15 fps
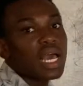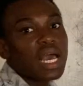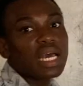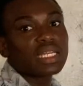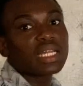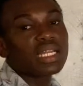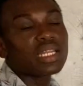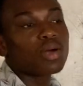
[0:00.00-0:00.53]

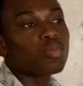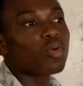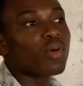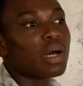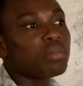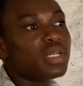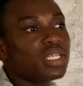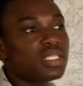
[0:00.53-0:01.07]
And then the
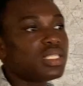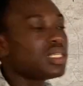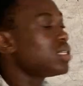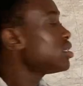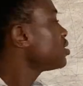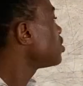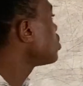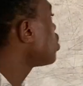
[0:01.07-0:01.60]
probability
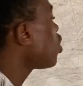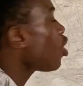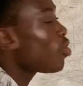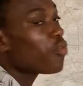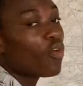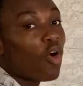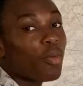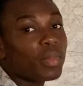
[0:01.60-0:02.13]

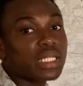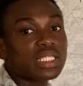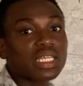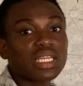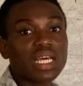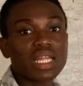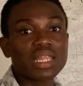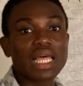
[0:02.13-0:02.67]
of
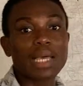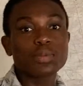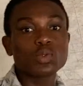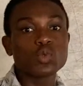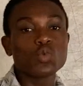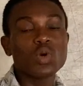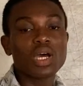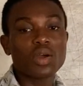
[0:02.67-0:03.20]
committing a type
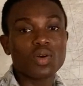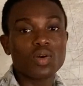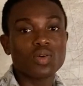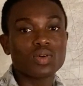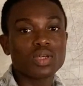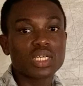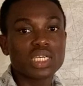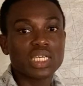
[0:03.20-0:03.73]
2 error
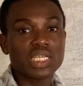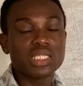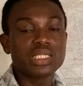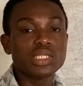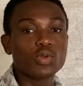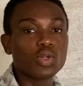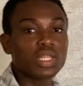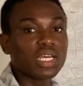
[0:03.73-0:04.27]
is
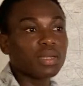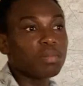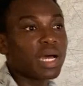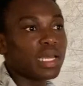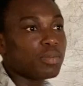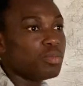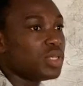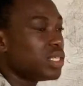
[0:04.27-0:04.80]
denoted by
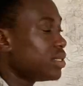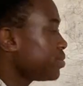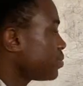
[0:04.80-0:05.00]
B,